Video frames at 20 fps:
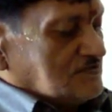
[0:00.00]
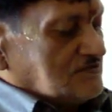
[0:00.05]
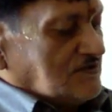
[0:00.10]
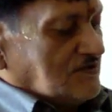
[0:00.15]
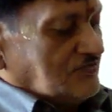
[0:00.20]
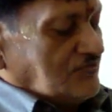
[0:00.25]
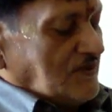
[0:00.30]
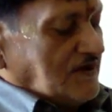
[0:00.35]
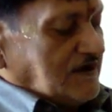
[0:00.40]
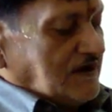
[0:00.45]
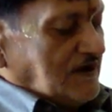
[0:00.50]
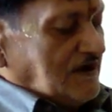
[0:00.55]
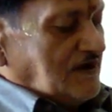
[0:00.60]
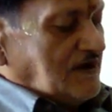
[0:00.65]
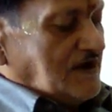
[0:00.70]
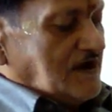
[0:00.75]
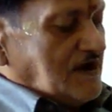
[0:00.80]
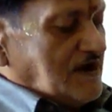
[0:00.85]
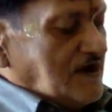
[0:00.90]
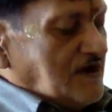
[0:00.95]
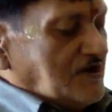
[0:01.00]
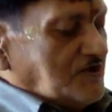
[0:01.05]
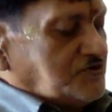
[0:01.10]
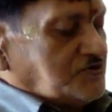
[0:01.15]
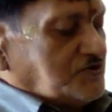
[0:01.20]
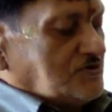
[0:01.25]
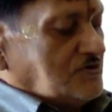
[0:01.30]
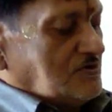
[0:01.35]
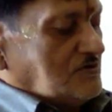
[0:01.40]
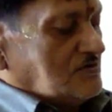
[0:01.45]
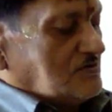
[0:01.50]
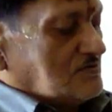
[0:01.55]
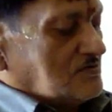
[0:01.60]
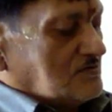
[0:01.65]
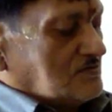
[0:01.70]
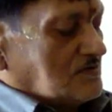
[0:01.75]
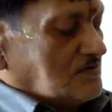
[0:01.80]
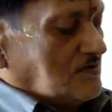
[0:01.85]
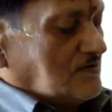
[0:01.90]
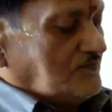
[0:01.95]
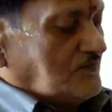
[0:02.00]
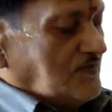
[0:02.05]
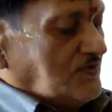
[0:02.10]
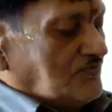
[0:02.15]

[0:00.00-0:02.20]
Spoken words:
The second edition of